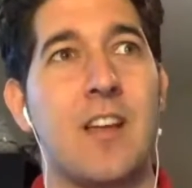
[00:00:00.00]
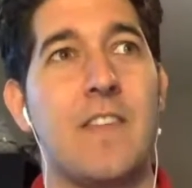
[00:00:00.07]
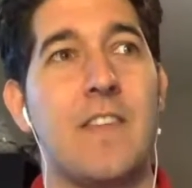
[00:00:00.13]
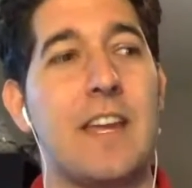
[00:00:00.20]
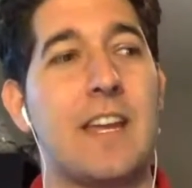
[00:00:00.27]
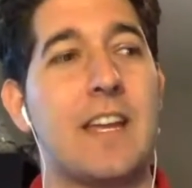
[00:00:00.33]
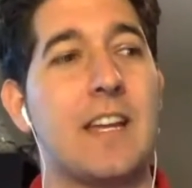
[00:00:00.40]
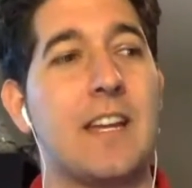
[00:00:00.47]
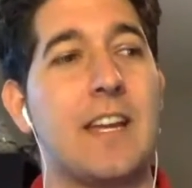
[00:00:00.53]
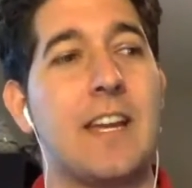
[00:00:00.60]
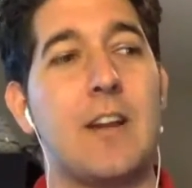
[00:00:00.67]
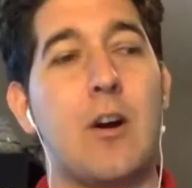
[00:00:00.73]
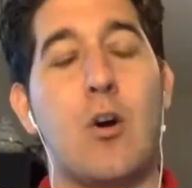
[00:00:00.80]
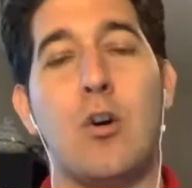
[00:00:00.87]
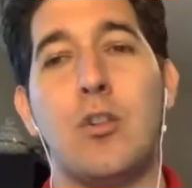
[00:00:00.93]
they can
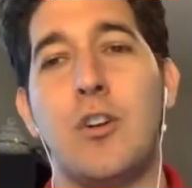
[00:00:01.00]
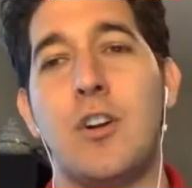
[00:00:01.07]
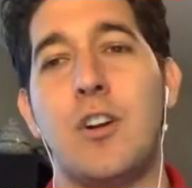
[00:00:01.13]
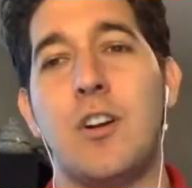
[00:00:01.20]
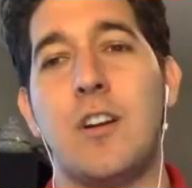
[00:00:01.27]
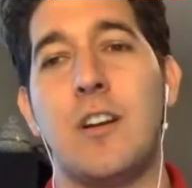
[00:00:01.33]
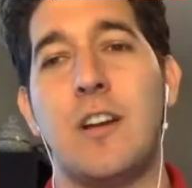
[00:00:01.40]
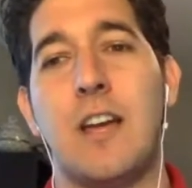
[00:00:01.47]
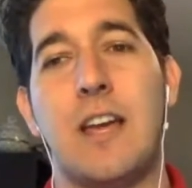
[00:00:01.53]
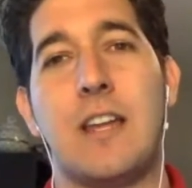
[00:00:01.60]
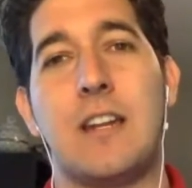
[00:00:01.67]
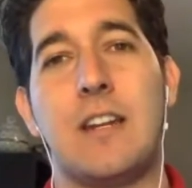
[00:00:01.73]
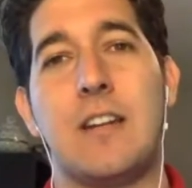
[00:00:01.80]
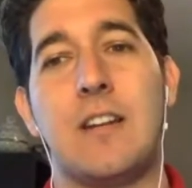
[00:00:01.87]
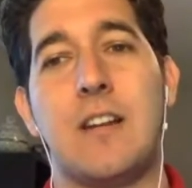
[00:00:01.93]
get older,
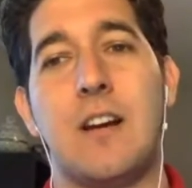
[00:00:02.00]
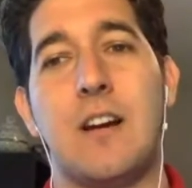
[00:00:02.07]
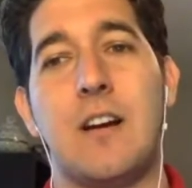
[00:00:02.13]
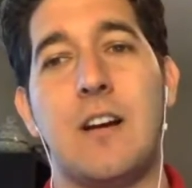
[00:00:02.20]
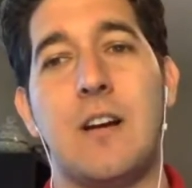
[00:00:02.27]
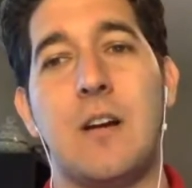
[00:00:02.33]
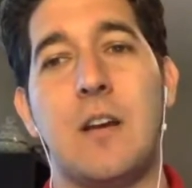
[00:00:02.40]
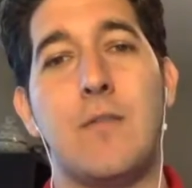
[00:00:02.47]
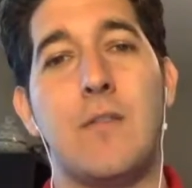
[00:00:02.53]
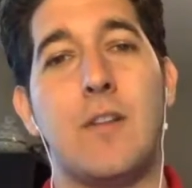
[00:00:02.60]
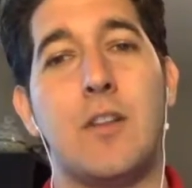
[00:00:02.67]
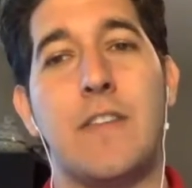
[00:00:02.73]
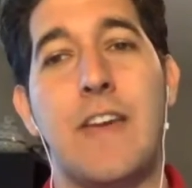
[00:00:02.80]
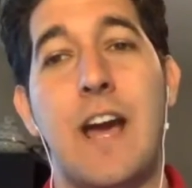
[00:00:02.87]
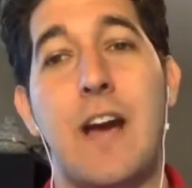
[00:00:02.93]
and
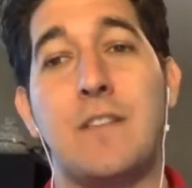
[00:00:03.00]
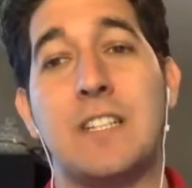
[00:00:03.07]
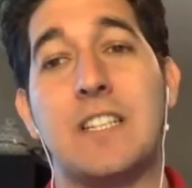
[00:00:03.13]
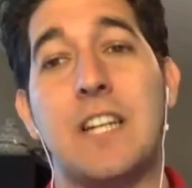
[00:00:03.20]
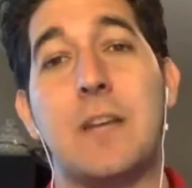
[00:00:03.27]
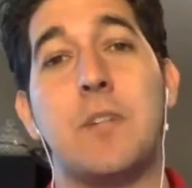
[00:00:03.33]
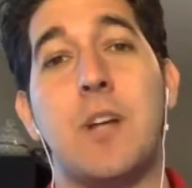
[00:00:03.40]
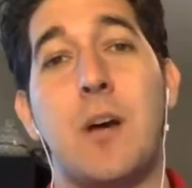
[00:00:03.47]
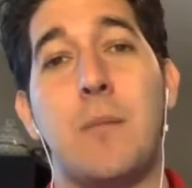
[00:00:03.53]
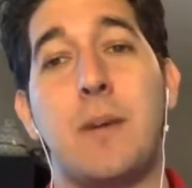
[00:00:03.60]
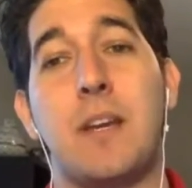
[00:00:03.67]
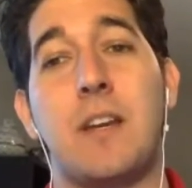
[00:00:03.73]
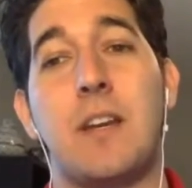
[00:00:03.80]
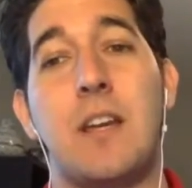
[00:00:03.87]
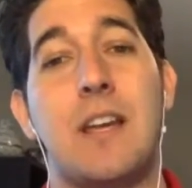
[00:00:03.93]
even though they have the same
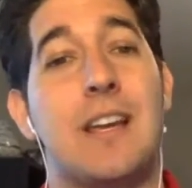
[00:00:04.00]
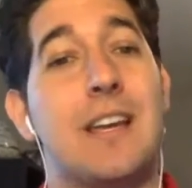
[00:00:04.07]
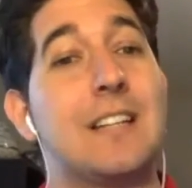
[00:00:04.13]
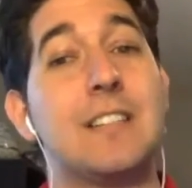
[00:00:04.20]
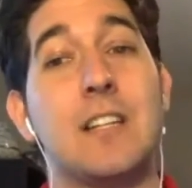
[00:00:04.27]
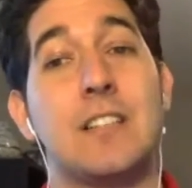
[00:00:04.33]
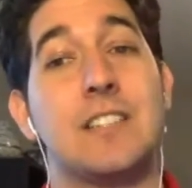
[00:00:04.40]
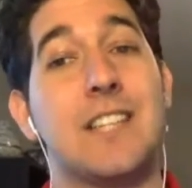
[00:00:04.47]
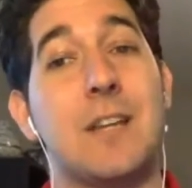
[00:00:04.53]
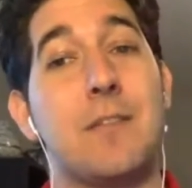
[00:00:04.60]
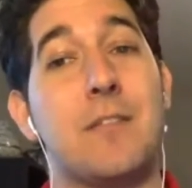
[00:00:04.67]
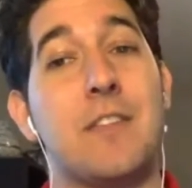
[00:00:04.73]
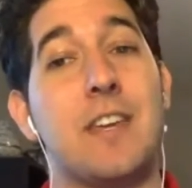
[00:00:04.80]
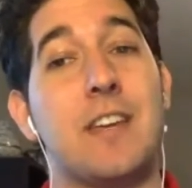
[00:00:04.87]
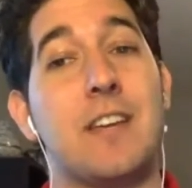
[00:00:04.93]
topic, it's not the
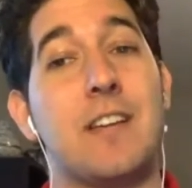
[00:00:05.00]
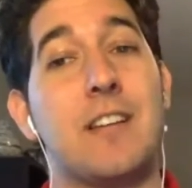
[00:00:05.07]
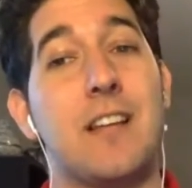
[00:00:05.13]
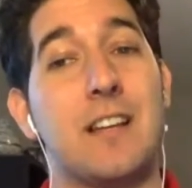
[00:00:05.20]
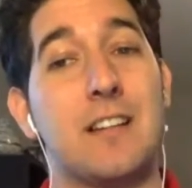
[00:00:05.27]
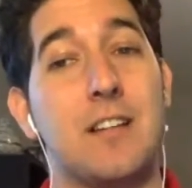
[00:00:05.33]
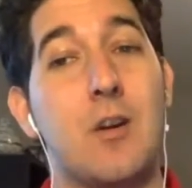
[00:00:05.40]
same thing. Like the